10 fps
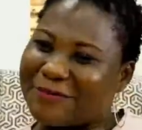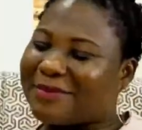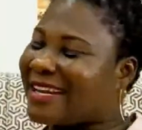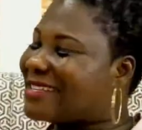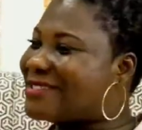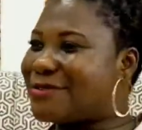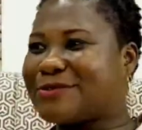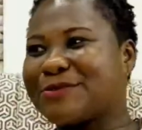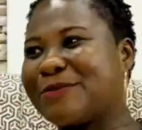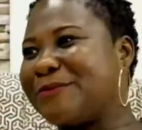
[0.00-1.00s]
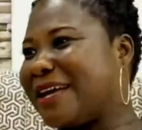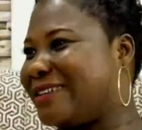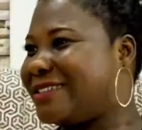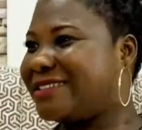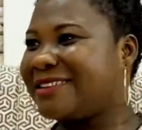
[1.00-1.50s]
God bless you so
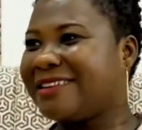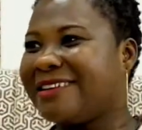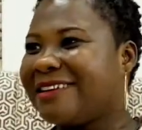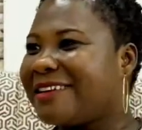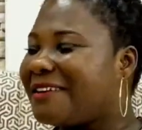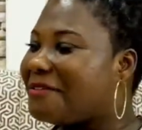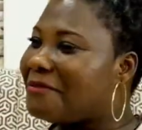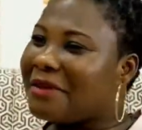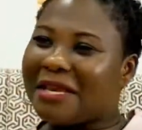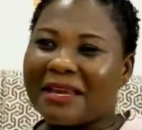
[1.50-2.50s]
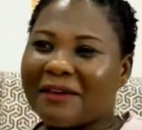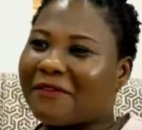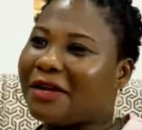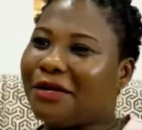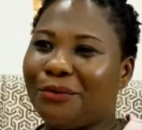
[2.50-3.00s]
much. We
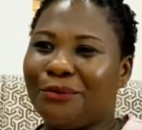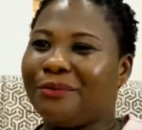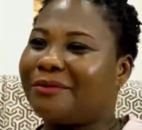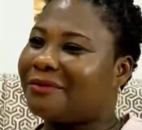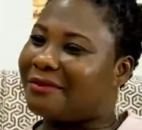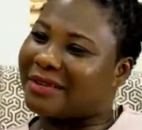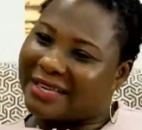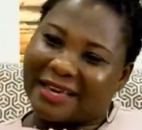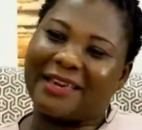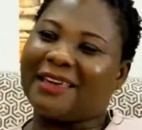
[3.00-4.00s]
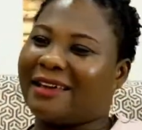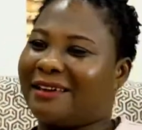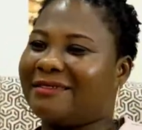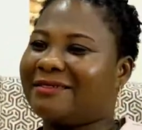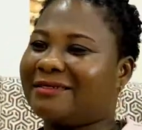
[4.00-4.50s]
never knew we would get
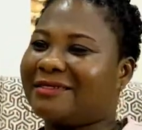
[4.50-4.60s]
here.